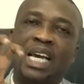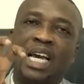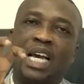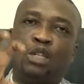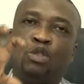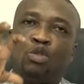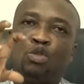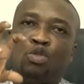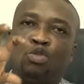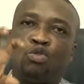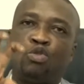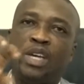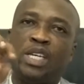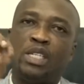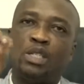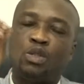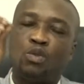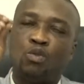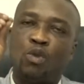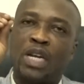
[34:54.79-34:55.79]
and to
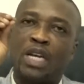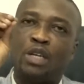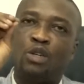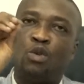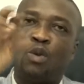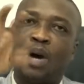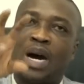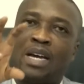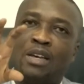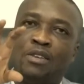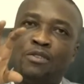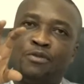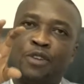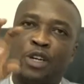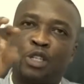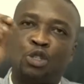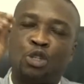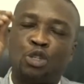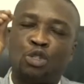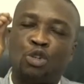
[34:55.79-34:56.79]
trace whether you are
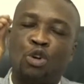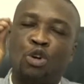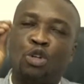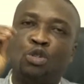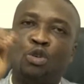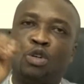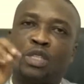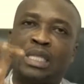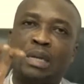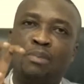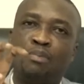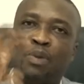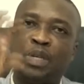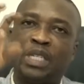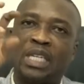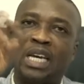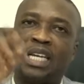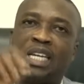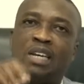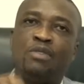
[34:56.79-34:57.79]
infectious or your
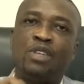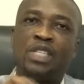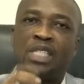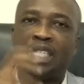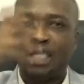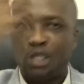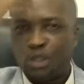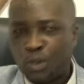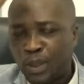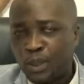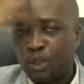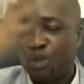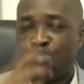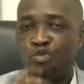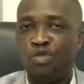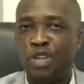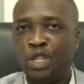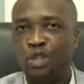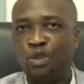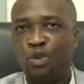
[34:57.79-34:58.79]
temperature and everything is able to
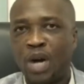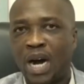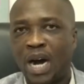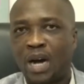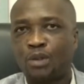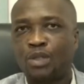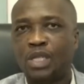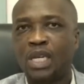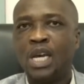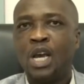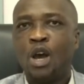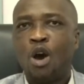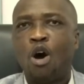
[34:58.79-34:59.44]
read you out.